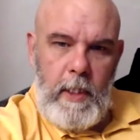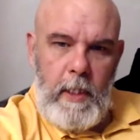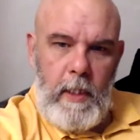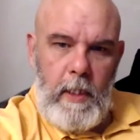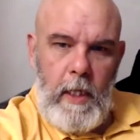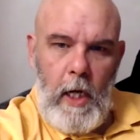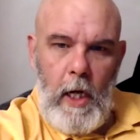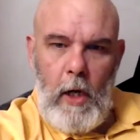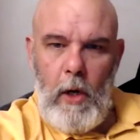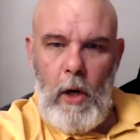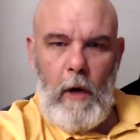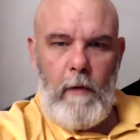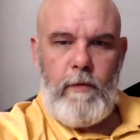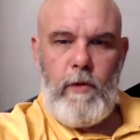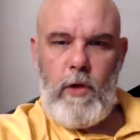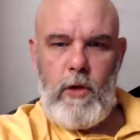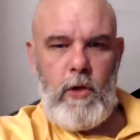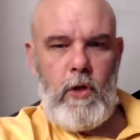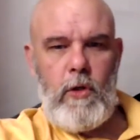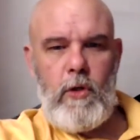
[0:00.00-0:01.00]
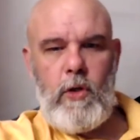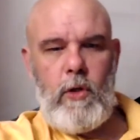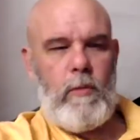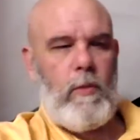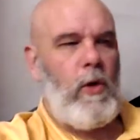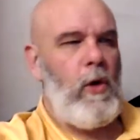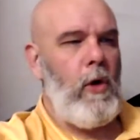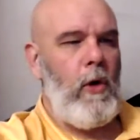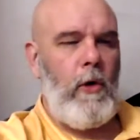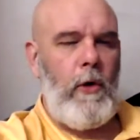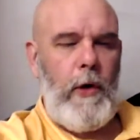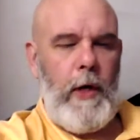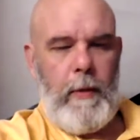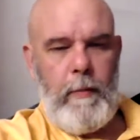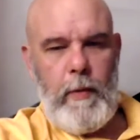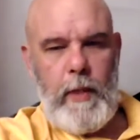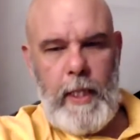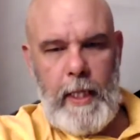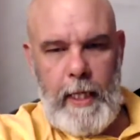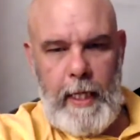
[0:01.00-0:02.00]
And I've just done some colouring in
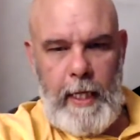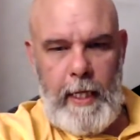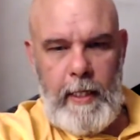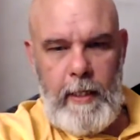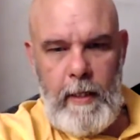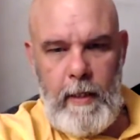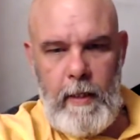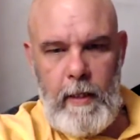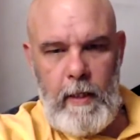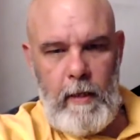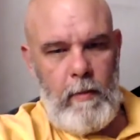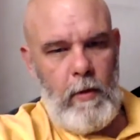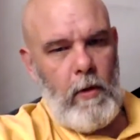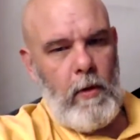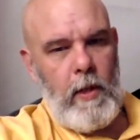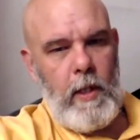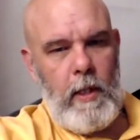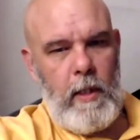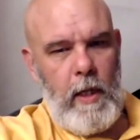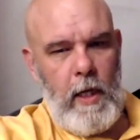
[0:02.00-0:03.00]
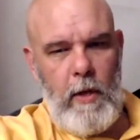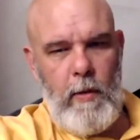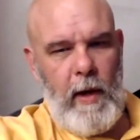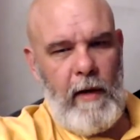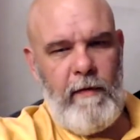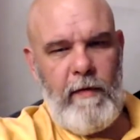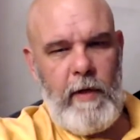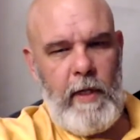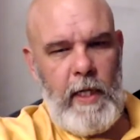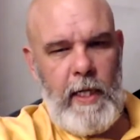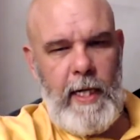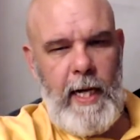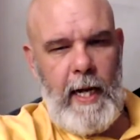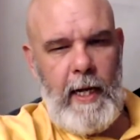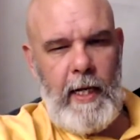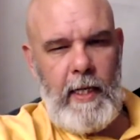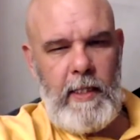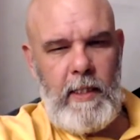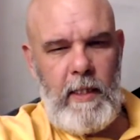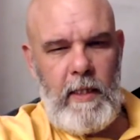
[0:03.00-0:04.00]
with the kid. And I'm like, no, you haven't. You
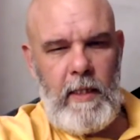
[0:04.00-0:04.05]
nanas.